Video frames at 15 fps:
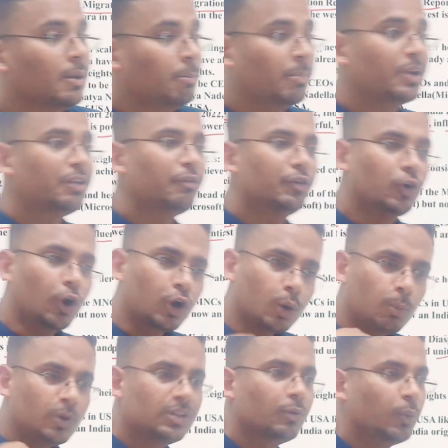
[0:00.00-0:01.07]
But if you talk
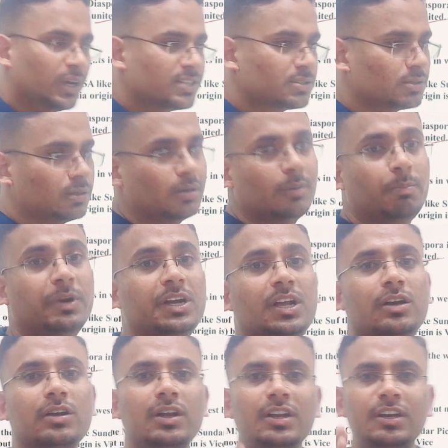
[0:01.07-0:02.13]
about the West,
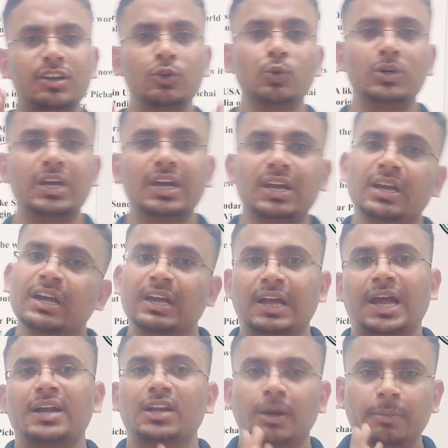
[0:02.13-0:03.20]
particularly in UK
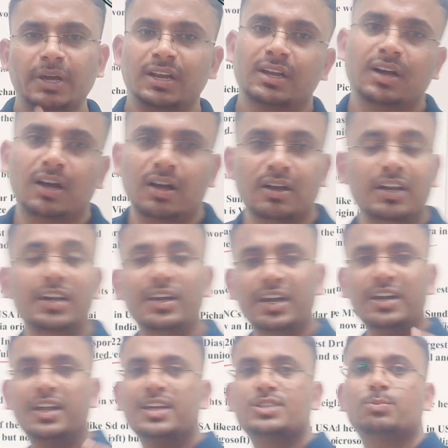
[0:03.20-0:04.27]
and America,
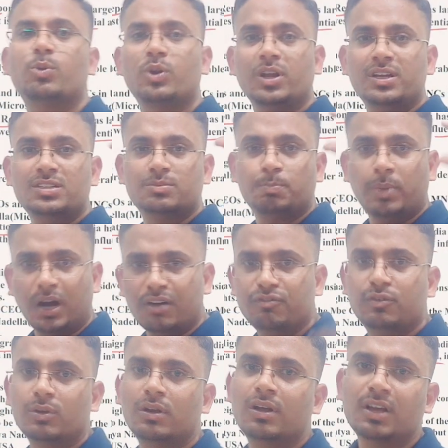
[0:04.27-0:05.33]
Indian diaspora is
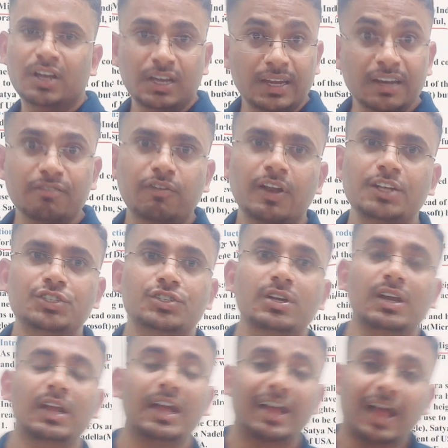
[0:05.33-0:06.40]
powerful,
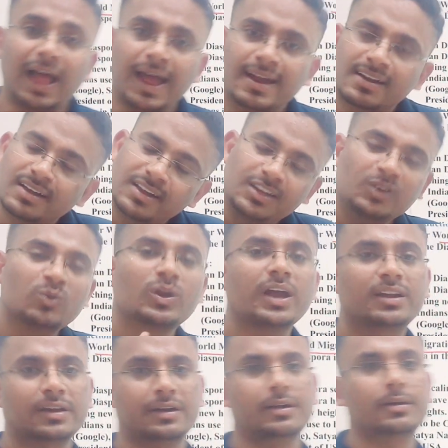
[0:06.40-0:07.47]
influential and
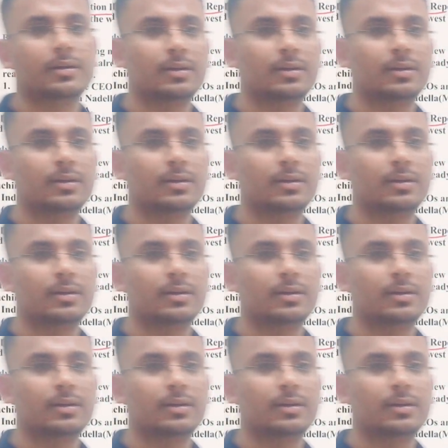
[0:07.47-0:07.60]
united,